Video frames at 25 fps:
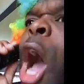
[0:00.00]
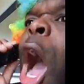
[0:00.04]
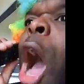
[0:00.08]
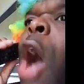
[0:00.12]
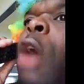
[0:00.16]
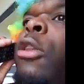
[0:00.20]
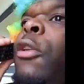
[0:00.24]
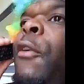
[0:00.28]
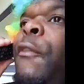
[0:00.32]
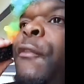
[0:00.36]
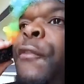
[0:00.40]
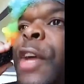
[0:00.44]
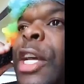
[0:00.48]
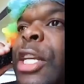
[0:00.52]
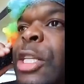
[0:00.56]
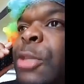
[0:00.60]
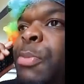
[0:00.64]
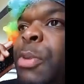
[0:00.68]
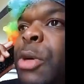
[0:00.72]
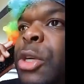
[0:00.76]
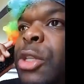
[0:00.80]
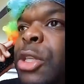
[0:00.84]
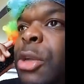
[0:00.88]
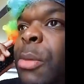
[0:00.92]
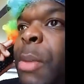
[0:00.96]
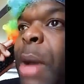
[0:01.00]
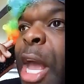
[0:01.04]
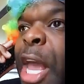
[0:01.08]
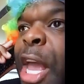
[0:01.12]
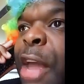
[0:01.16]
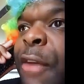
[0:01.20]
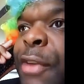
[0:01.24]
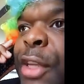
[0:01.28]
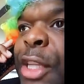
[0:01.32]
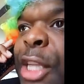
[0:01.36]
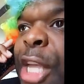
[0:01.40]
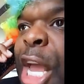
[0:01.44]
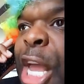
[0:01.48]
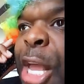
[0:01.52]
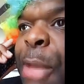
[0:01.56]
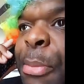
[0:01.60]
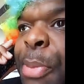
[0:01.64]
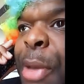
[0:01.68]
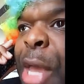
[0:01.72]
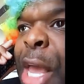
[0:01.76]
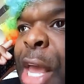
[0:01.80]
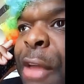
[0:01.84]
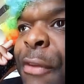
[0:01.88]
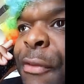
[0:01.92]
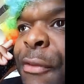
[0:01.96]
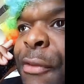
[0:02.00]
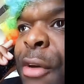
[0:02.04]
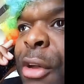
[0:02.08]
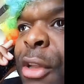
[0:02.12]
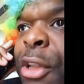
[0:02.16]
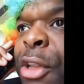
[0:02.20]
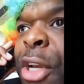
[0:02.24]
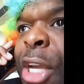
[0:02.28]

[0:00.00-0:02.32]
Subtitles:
All on Facebook, talking about everything paid for.